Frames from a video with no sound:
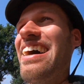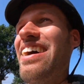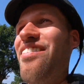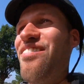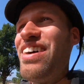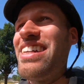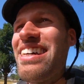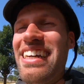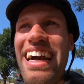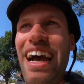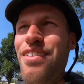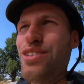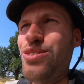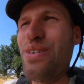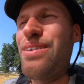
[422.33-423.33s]
but the guy
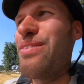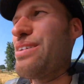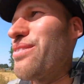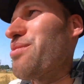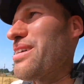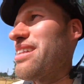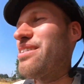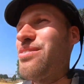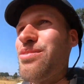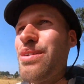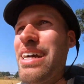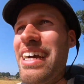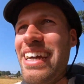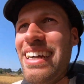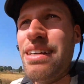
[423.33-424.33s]
was really
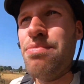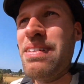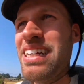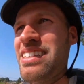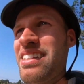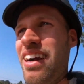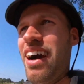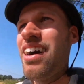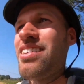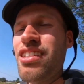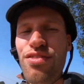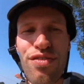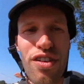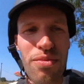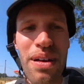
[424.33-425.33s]
weird because he asked
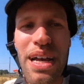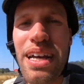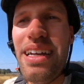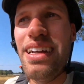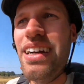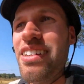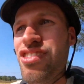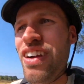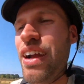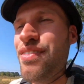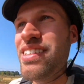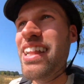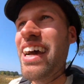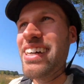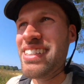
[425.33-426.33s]
for my driver's
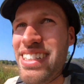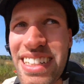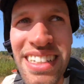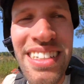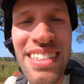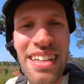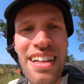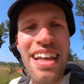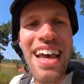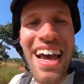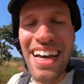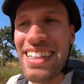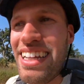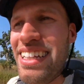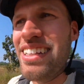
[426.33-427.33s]
license,
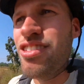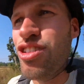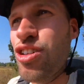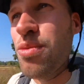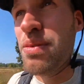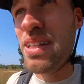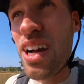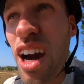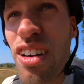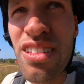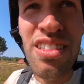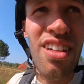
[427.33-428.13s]
and then they told me no, it's